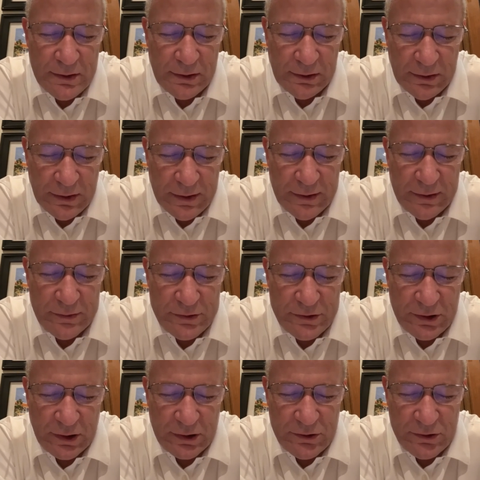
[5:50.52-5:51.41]
to
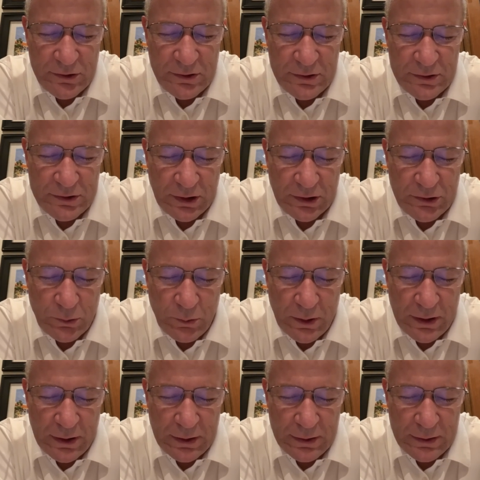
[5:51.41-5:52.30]
live such a
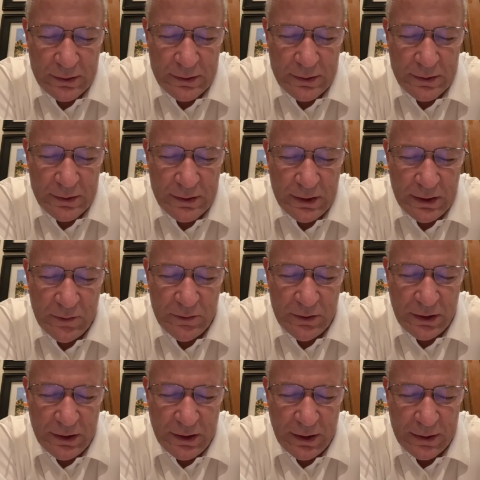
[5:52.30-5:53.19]
way,
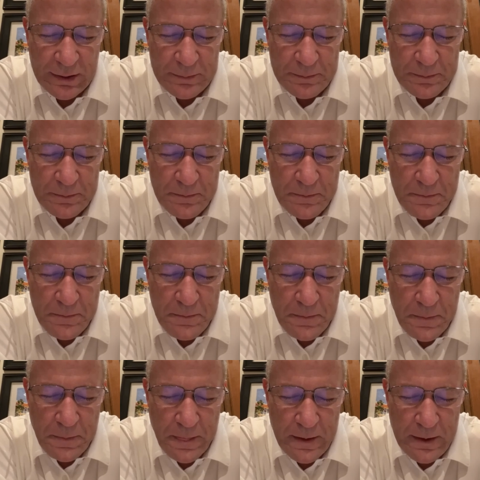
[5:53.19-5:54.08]
even today.
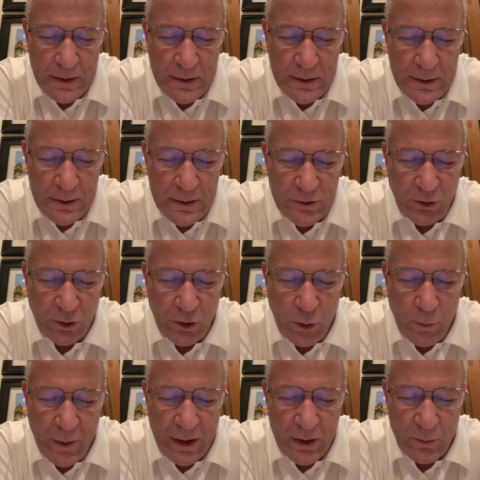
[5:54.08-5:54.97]
So
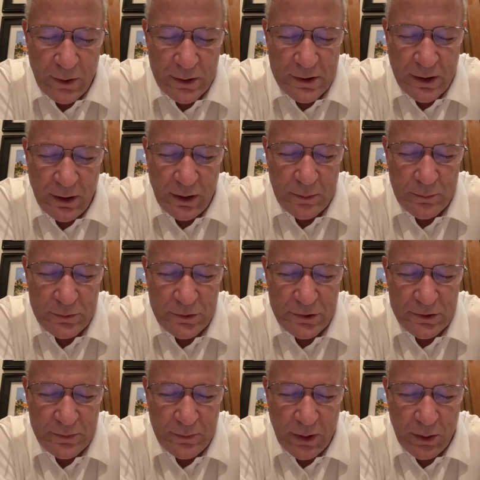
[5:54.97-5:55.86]
no matter what
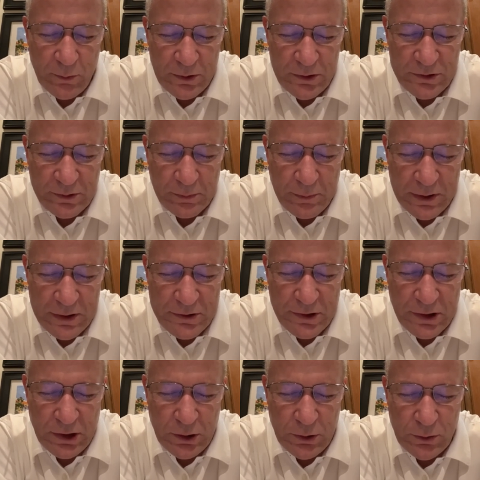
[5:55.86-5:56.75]
comes, may we submit
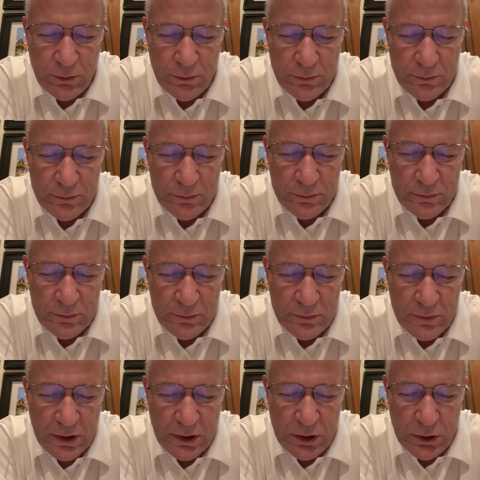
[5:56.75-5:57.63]
to you.
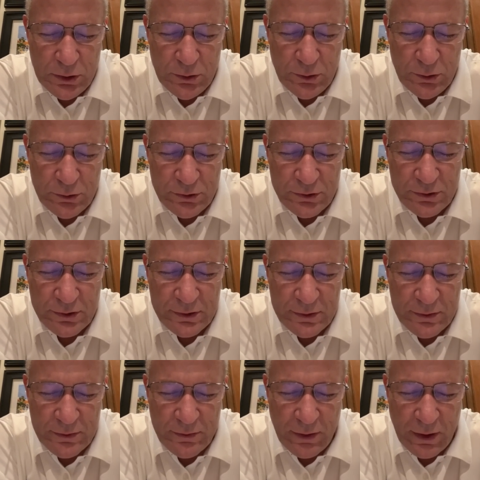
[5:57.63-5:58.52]
The
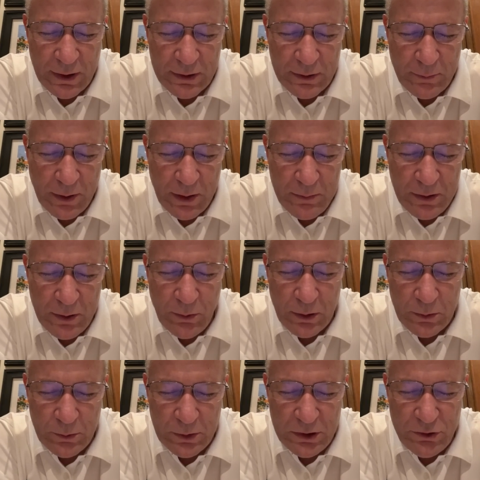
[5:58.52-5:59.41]
news, Father, may be
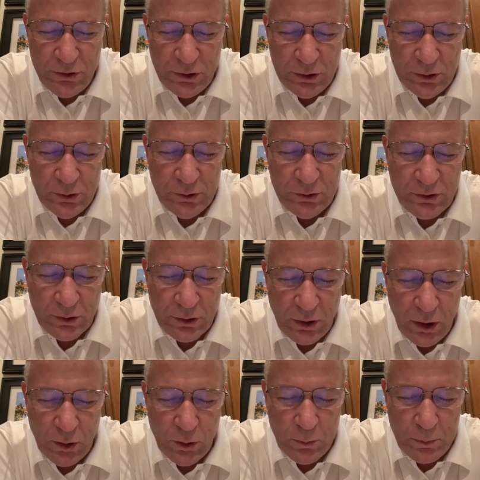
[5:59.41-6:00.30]
what we choose or
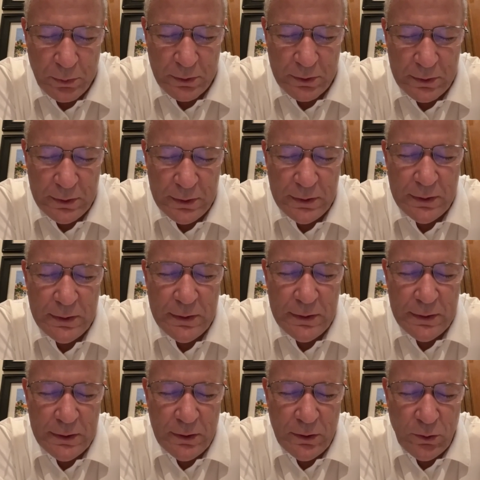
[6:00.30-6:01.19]
hope,
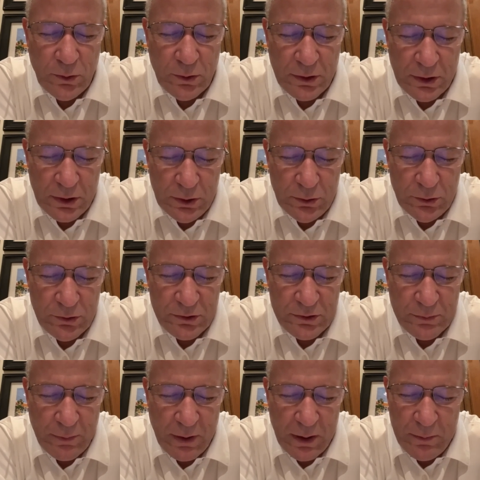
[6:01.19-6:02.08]
or the
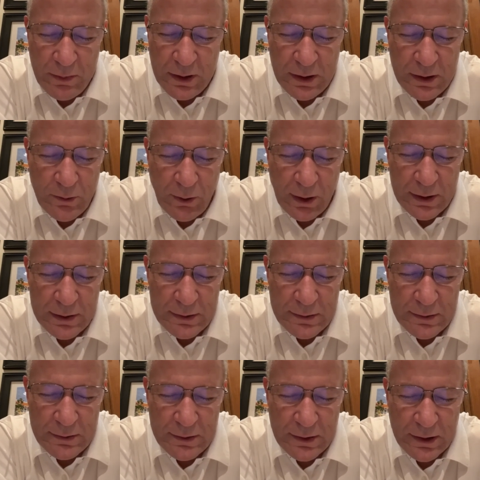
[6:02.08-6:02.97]
news may be quite
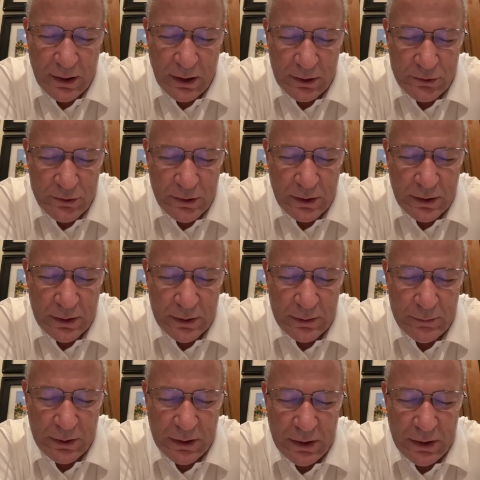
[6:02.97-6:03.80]
the contrary.